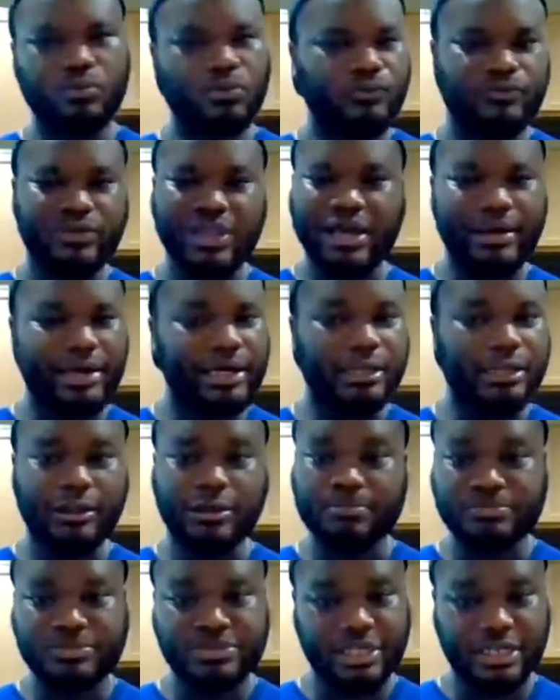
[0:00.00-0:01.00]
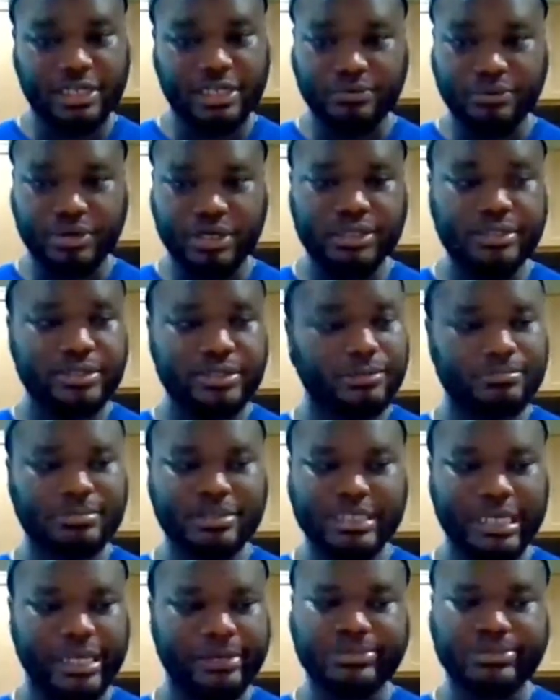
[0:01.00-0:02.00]
flour clumps anywhere.
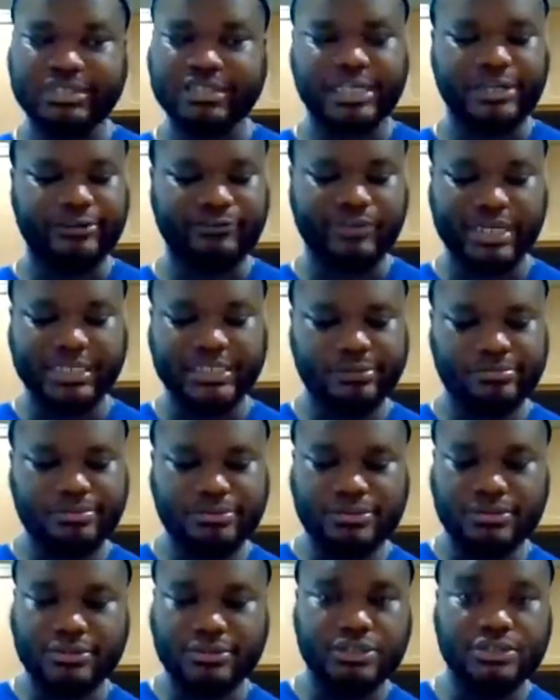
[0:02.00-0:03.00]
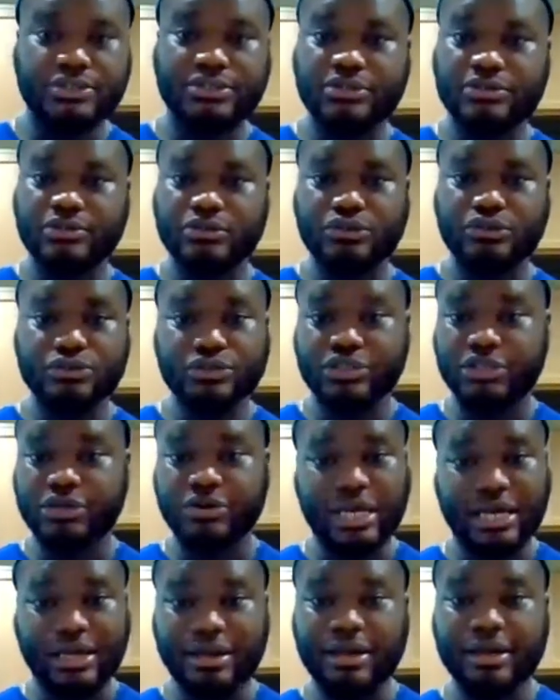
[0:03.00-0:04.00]
Sometimes it's advisable to just use your
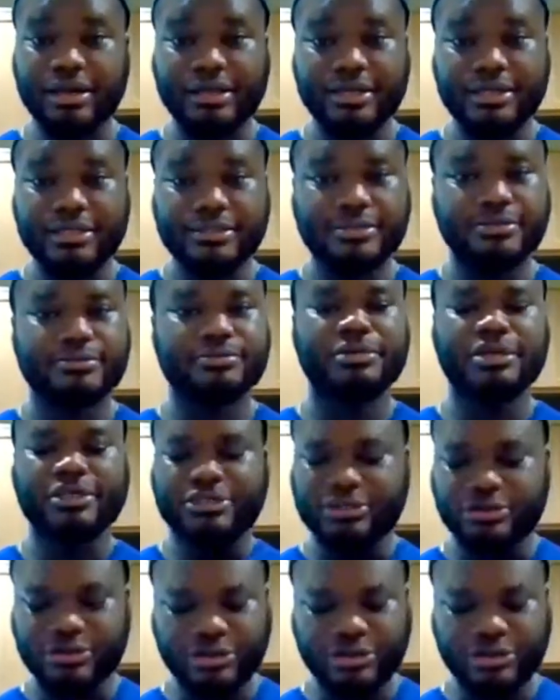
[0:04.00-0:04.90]
hand to make sure